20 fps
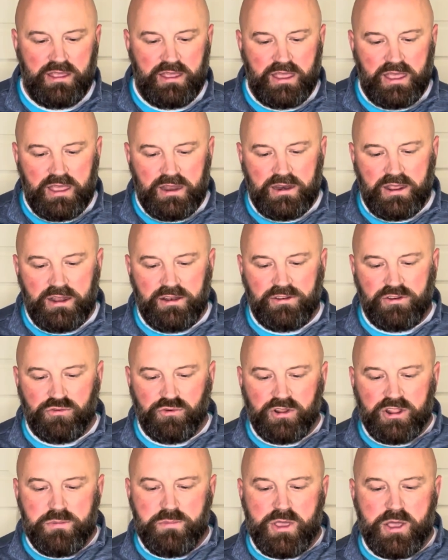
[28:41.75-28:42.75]
and to
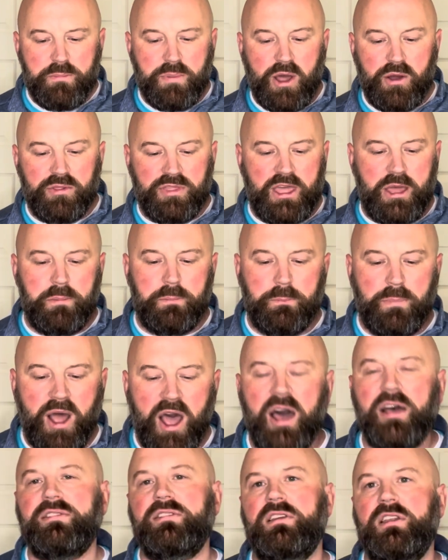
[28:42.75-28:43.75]
really be about that
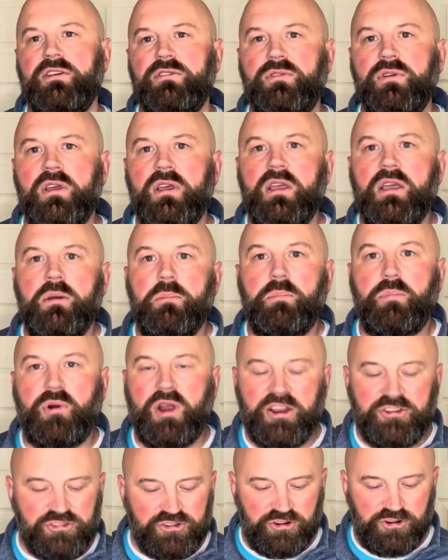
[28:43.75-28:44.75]
positive
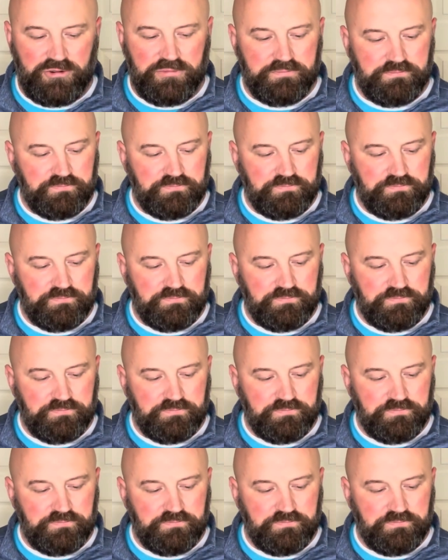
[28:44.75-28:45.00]
pressure.